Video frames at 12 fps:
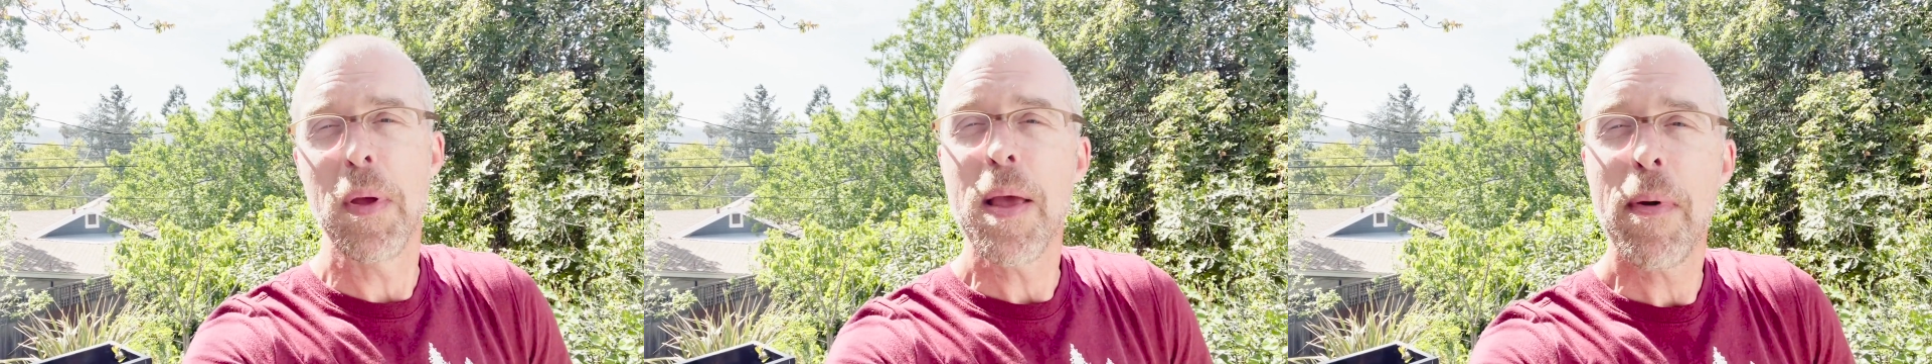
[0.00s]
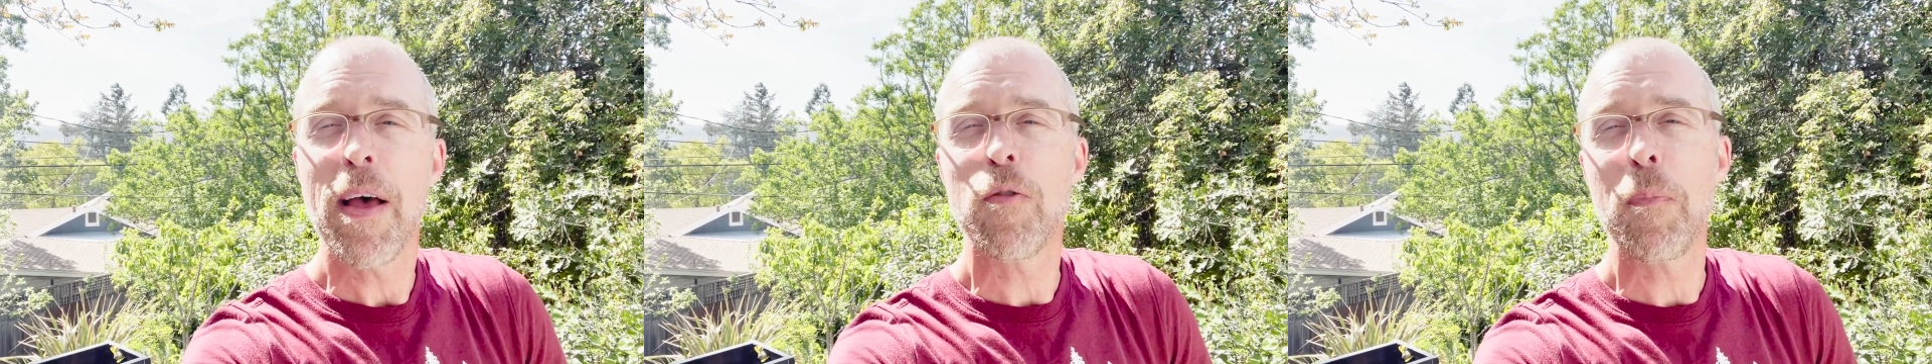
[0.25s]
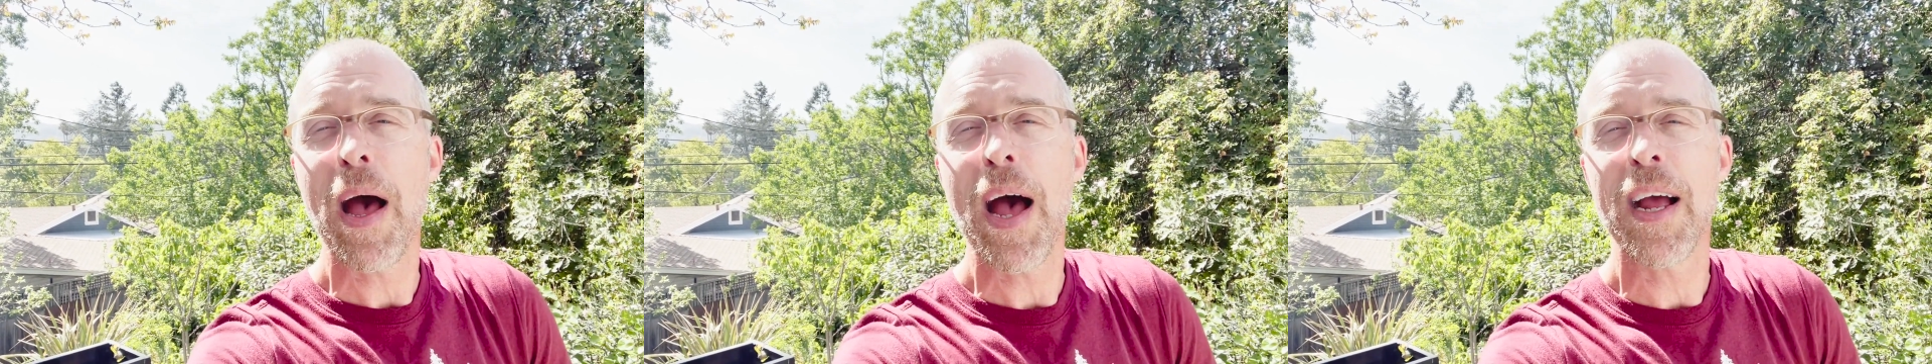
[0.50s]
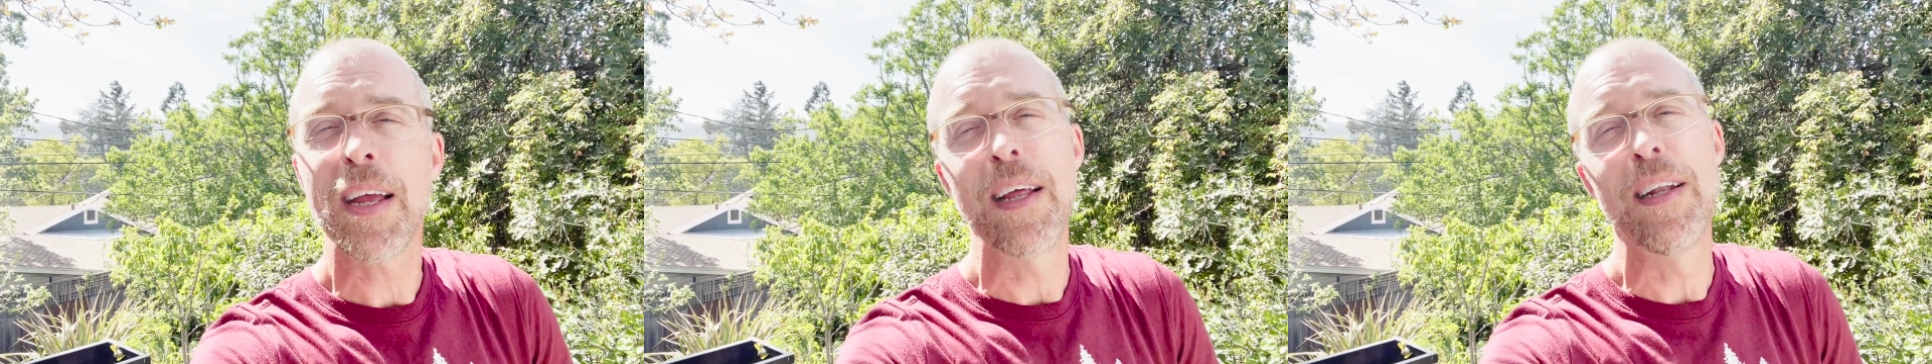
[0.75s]
emails
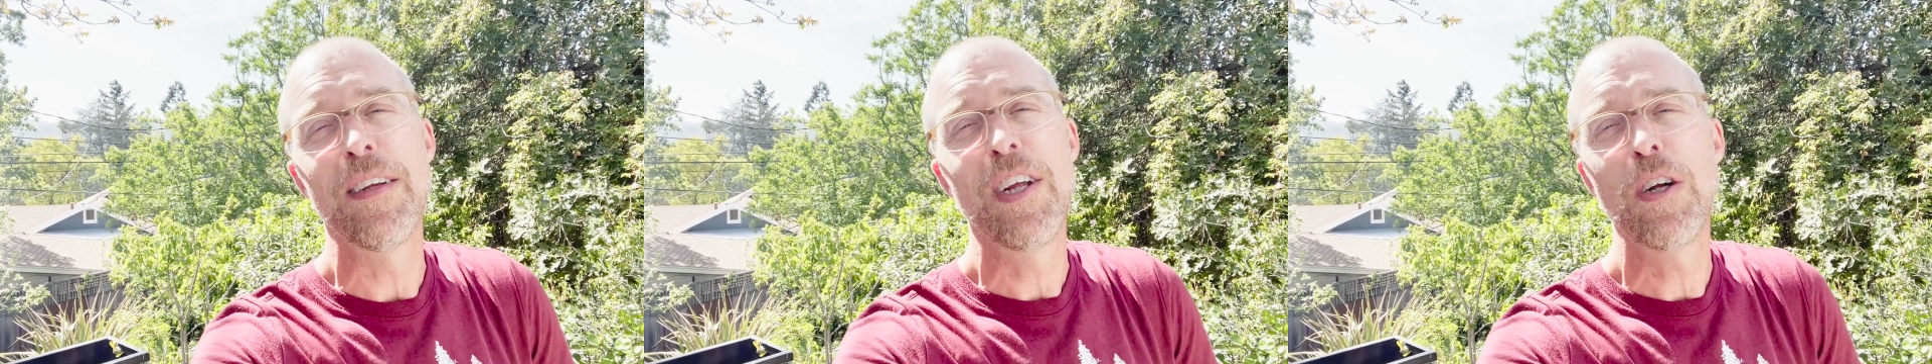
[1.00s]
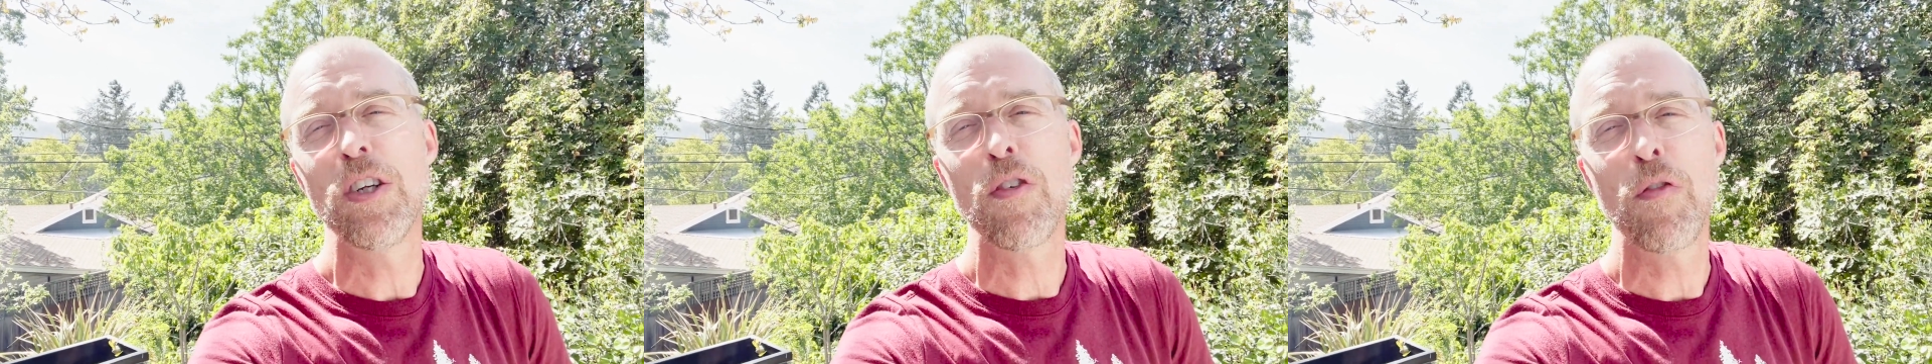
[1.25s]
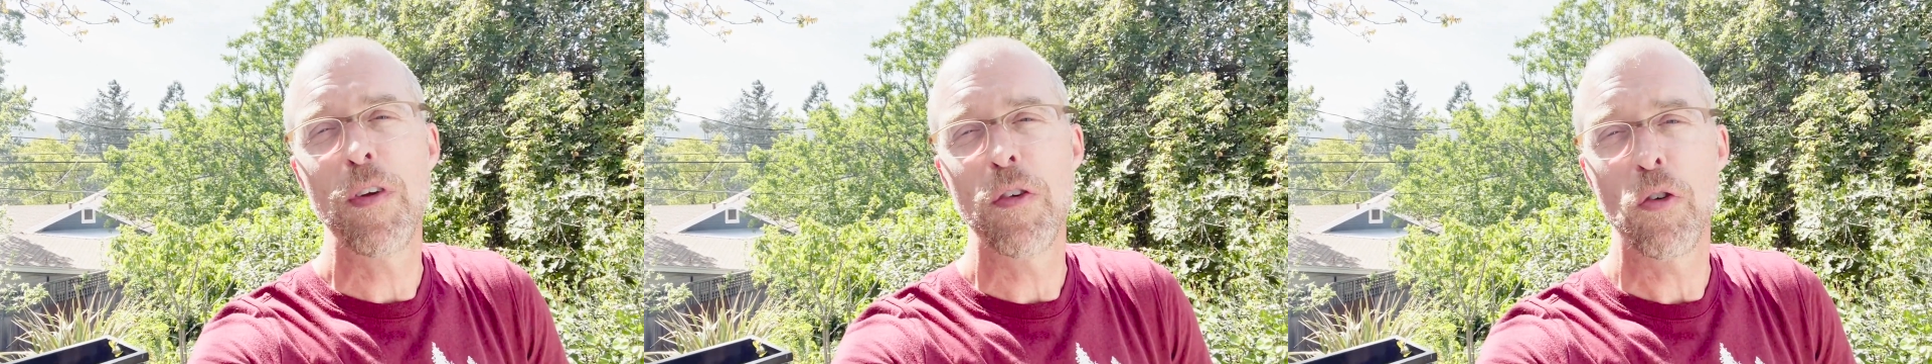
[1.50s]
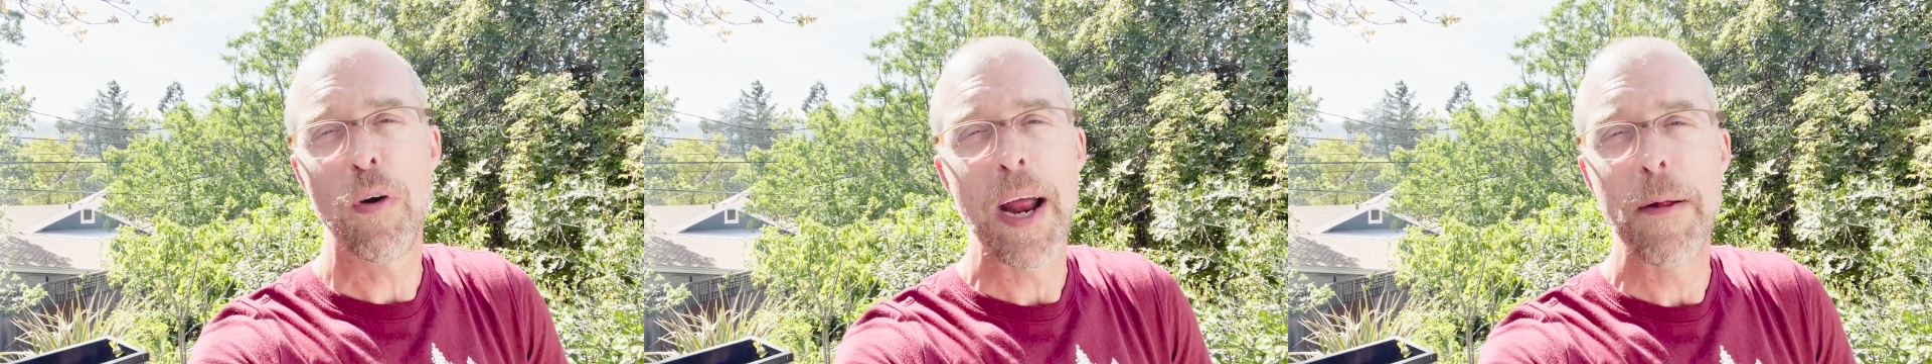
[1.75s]
back and, you know, it just feels
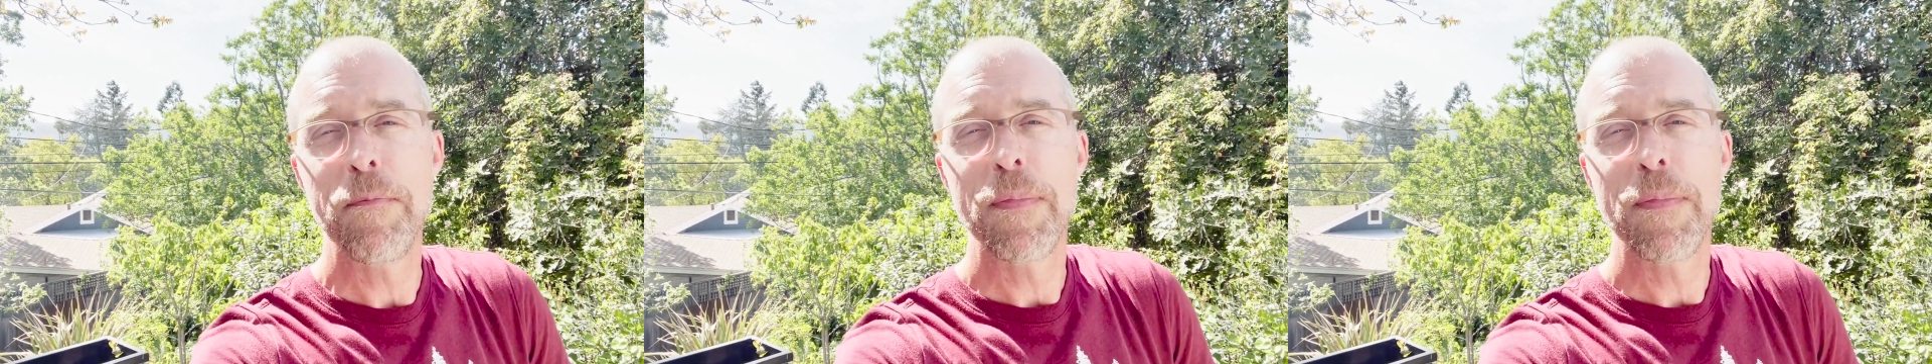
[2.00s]
great.